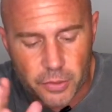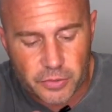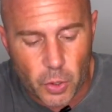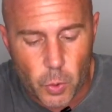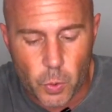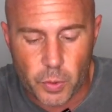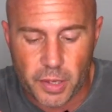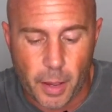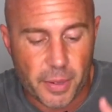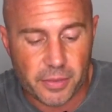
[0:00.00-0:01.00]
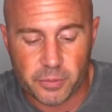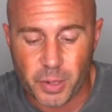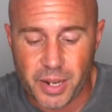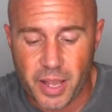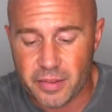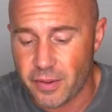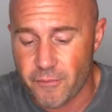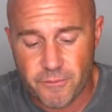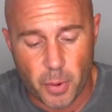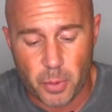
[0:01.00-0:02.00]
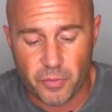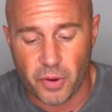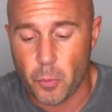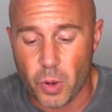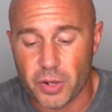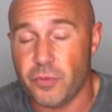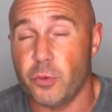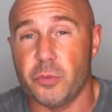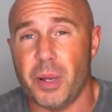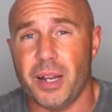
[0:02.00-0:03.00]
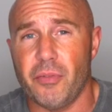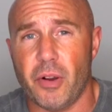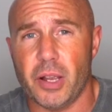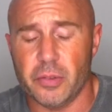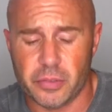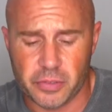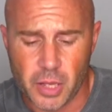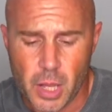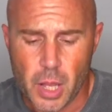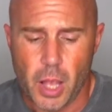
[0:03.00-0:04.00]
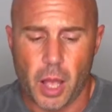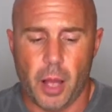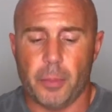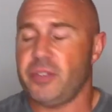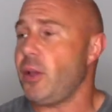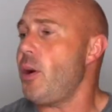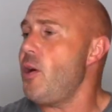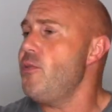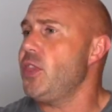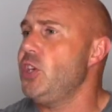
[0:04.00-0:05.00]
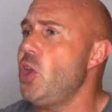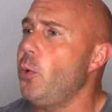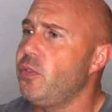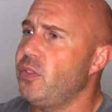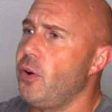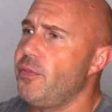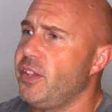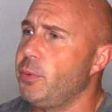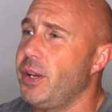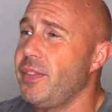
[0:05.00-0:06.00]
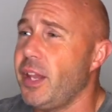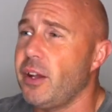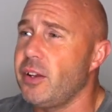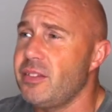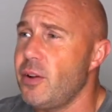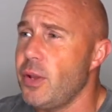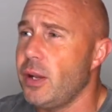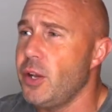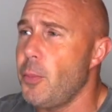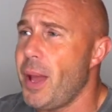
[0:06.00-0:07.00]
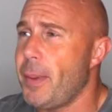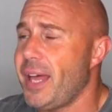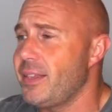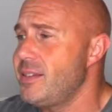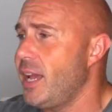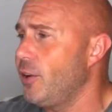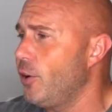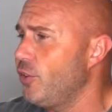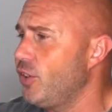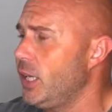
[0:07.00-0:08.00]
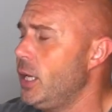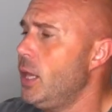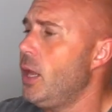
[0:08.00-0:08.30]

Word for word: so yeah, I mean, this one is a very, very wonderful smelling fragrance. Um, let's go over the notes of this one, and then I'm going to tell you a little bit about the technology.